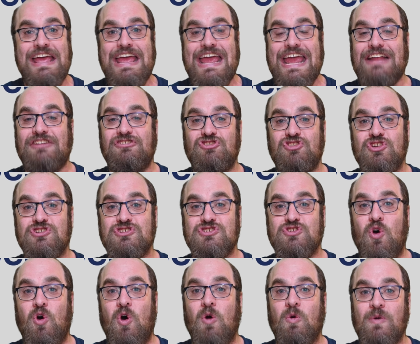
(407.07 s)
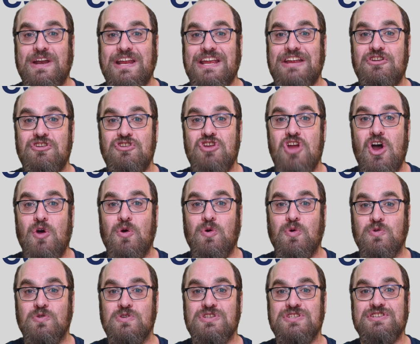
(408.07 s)
it just already
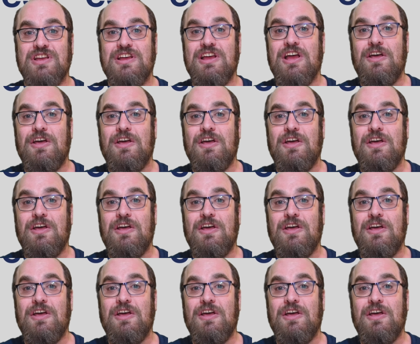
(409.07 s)
knows